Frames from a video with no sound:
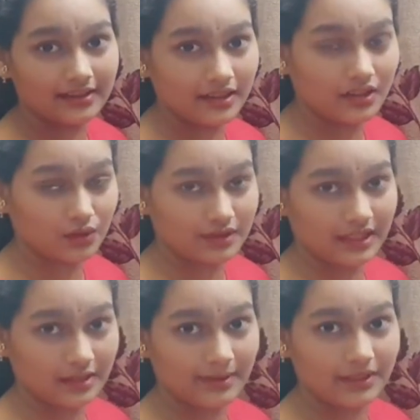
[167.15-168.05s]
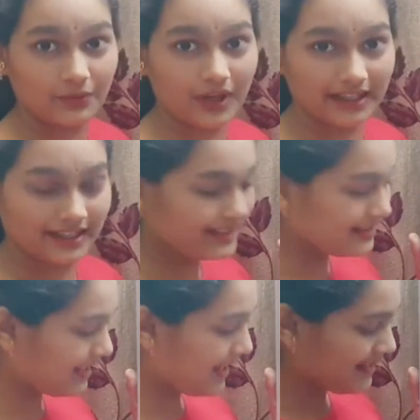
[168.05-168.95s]
So 6 plus 1 is
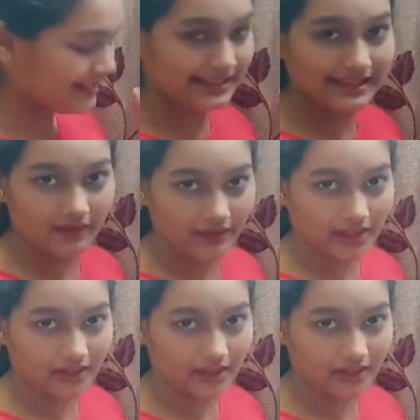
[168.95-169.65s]
7.